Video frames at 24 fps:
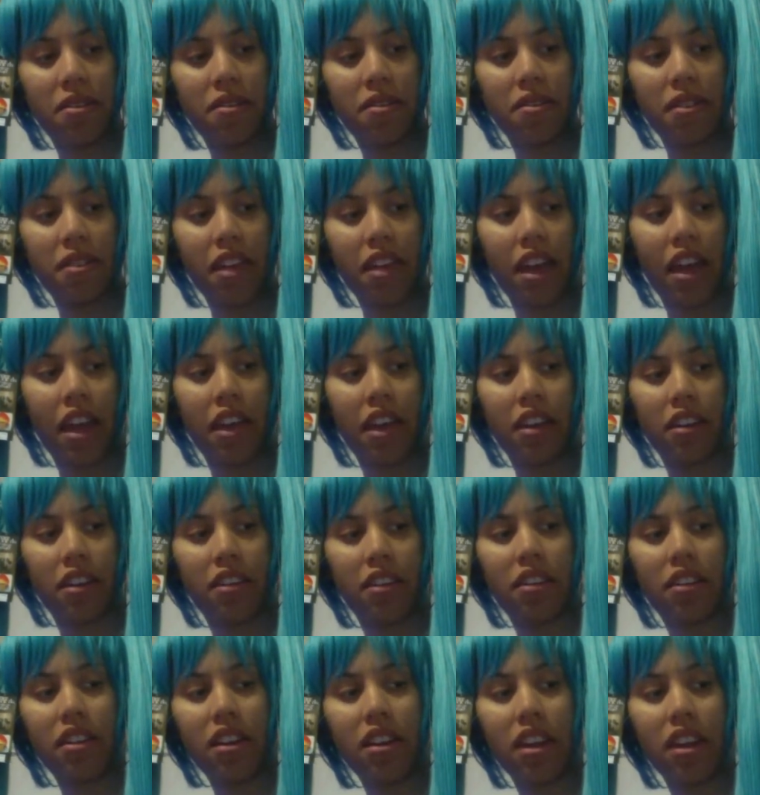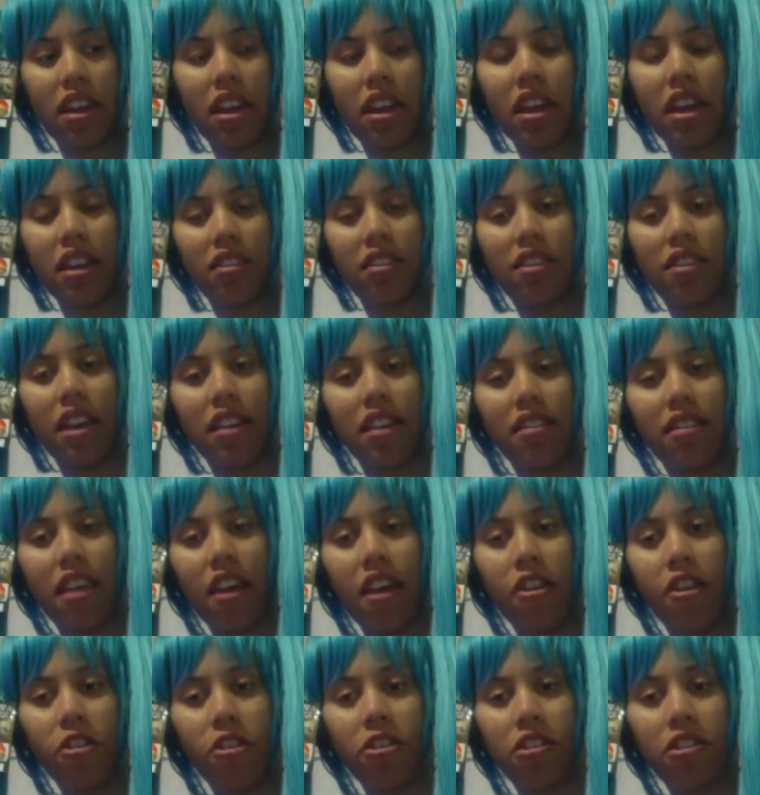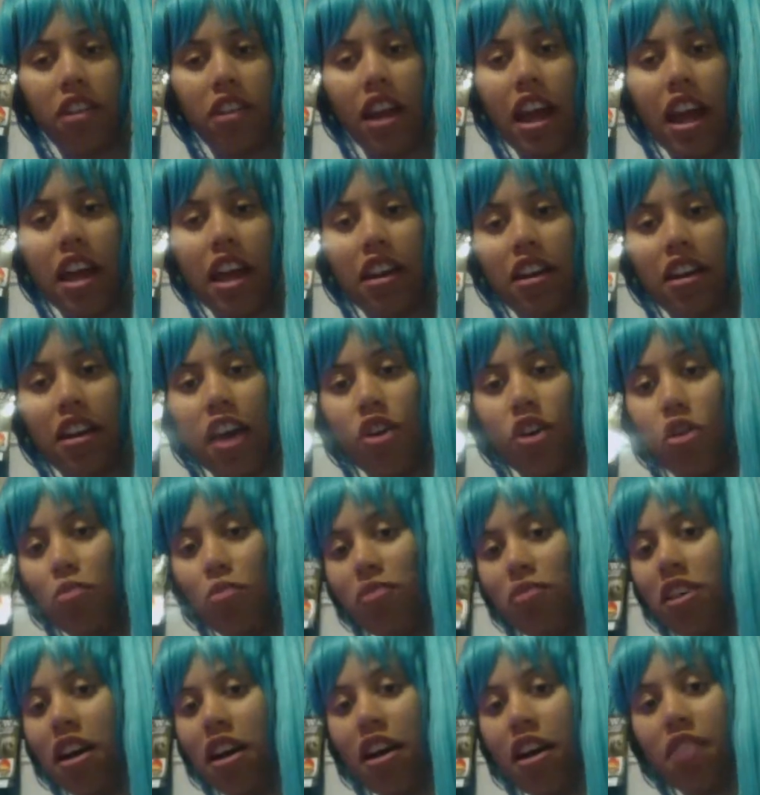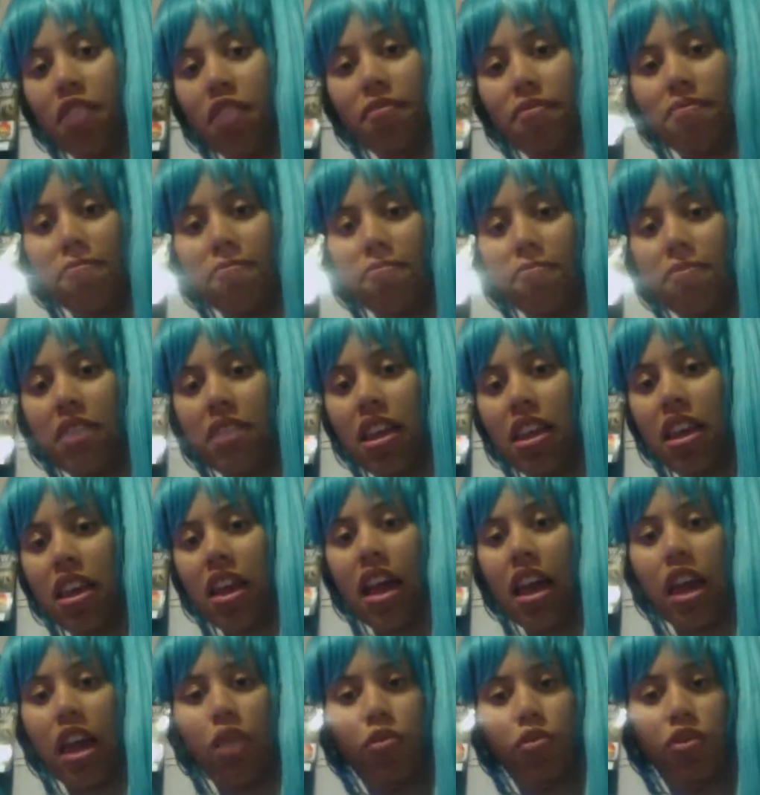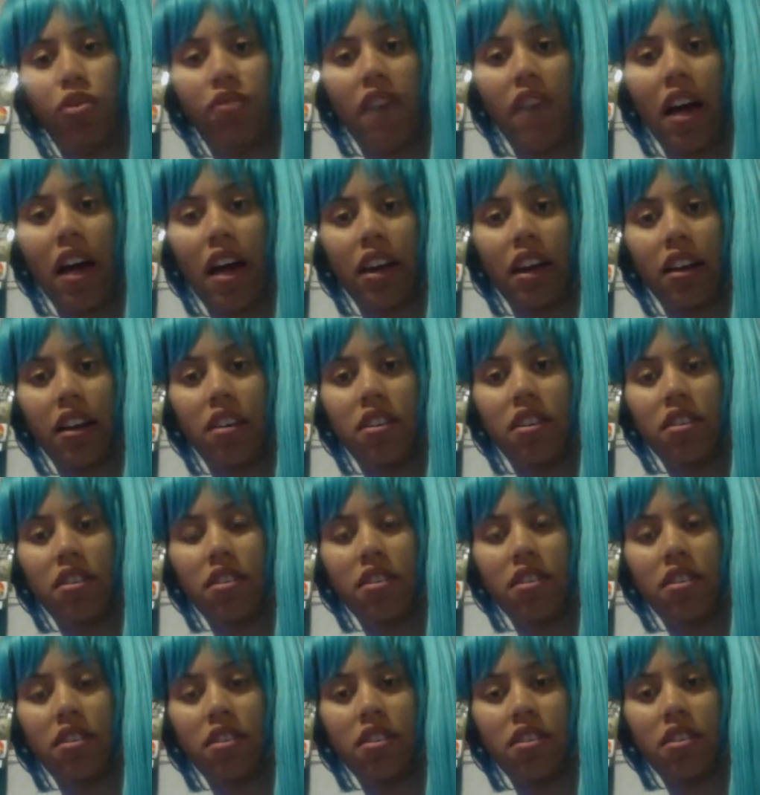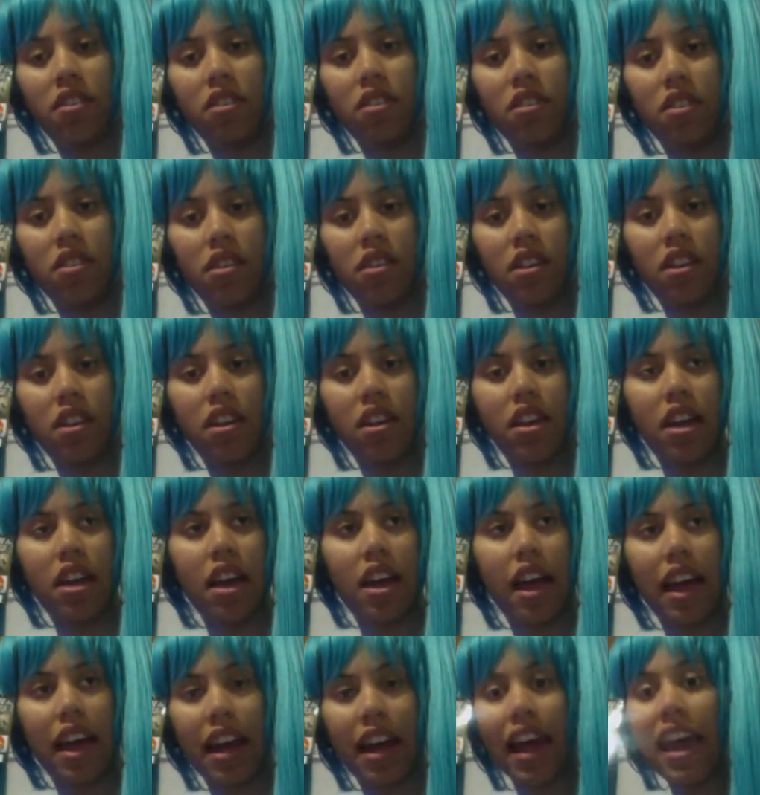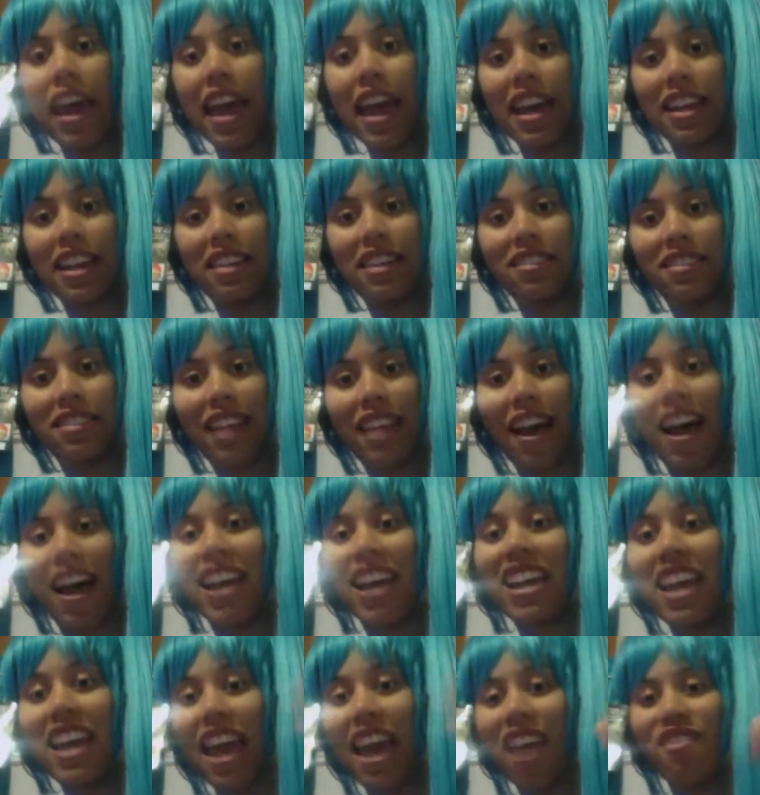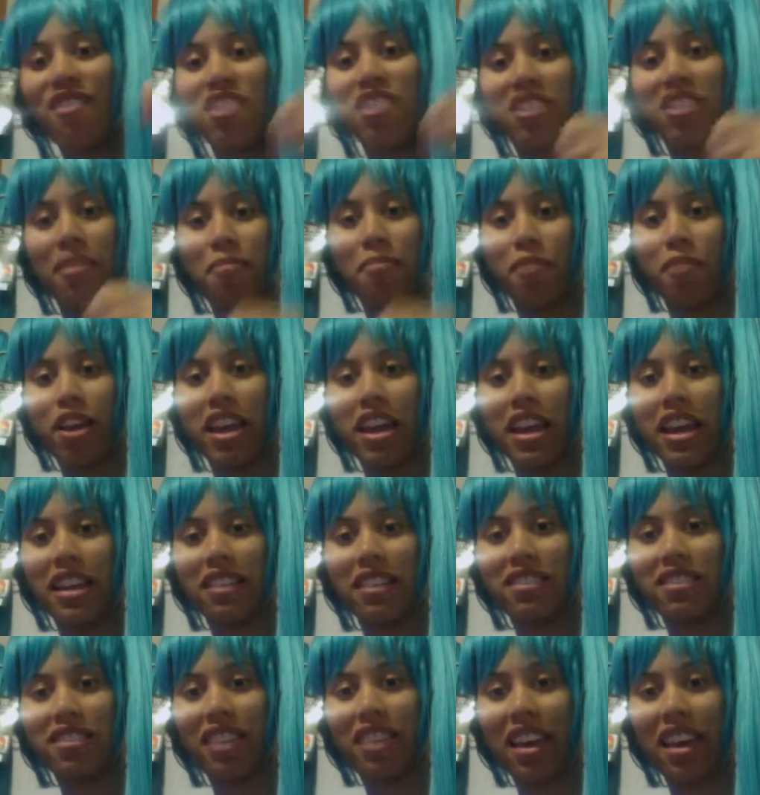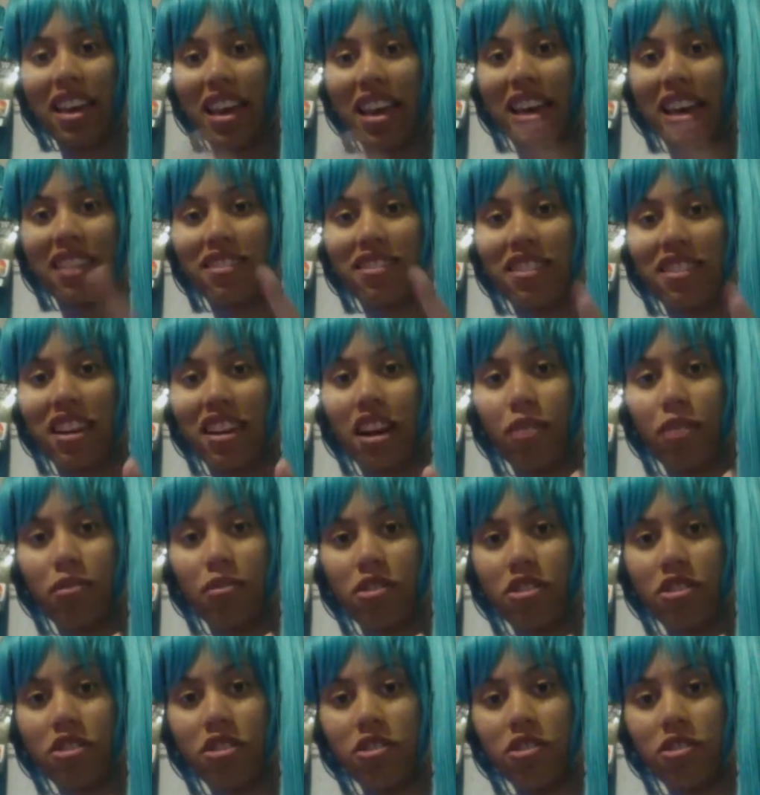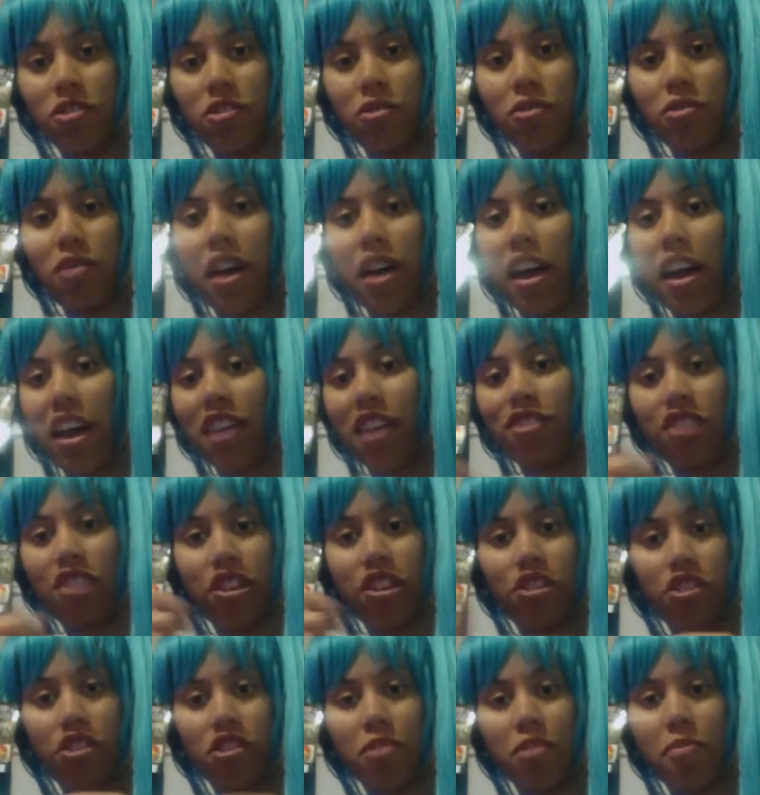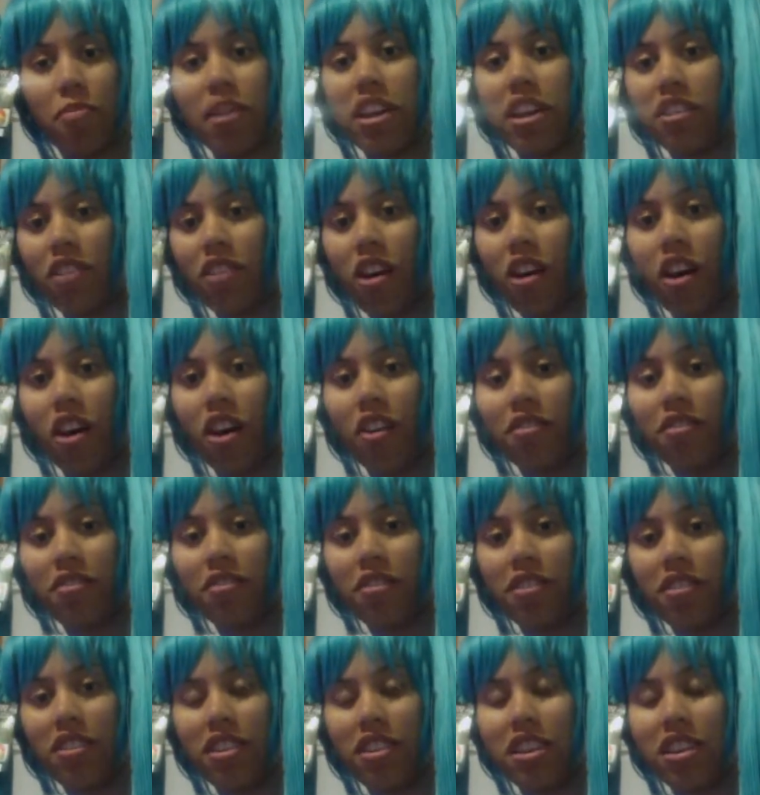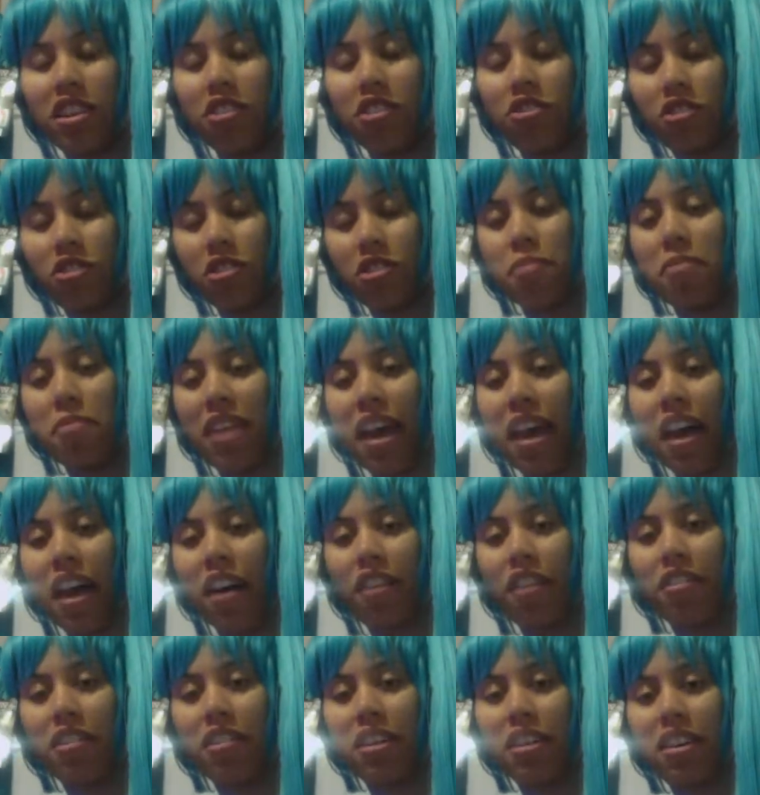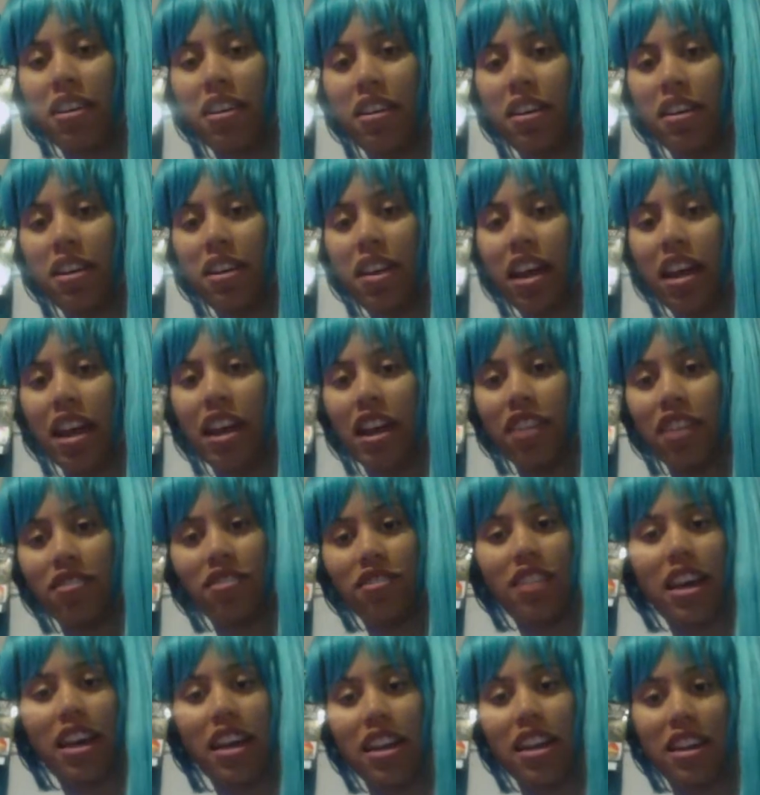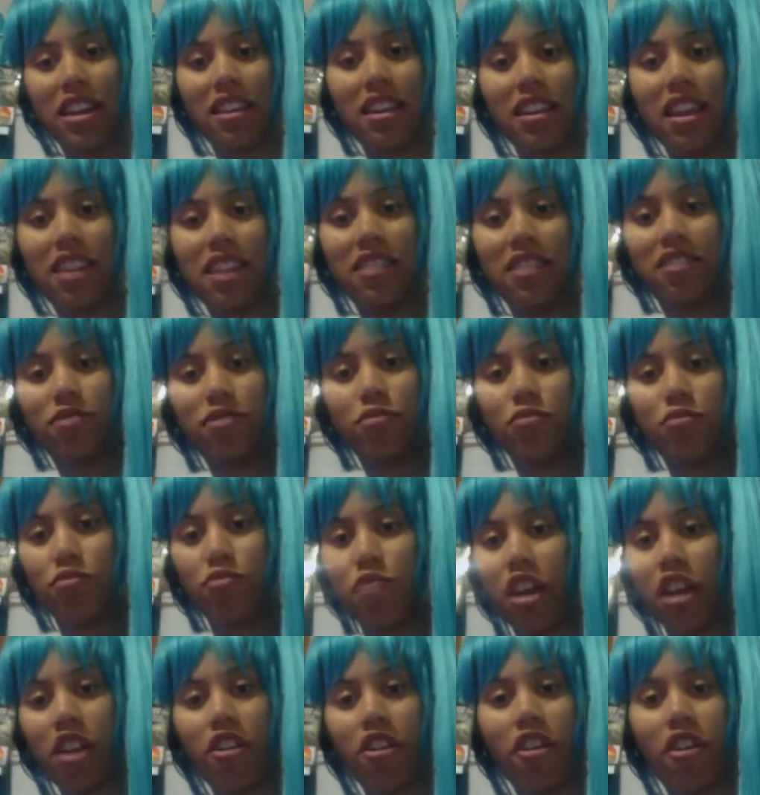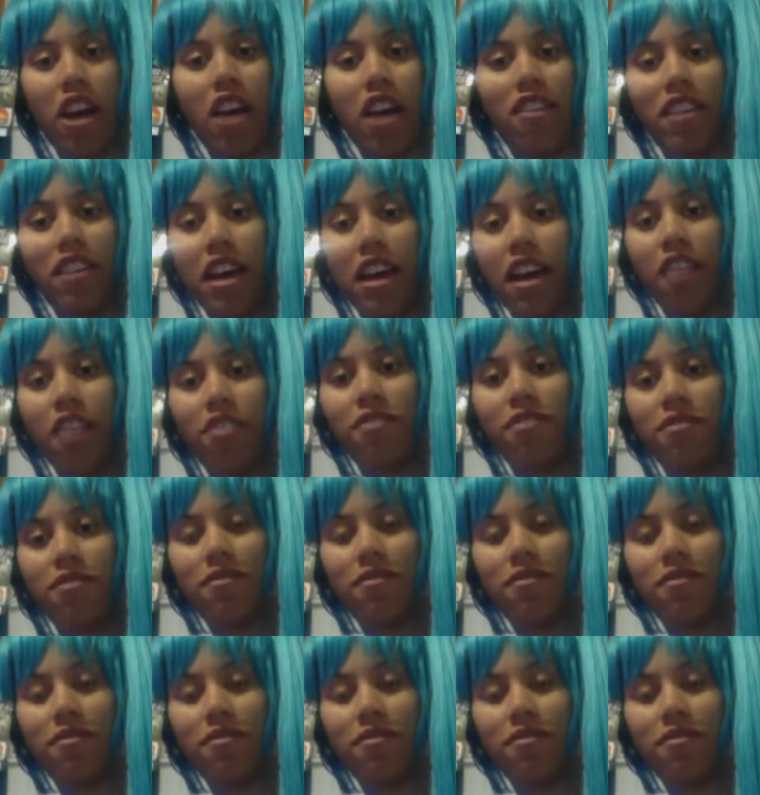And his got tangled, and I combed it out, and it was fine. And I had his down. I didn't have his in braids like I said I was going to. I actually took the braids off, took them down, and I just had his regular hair down.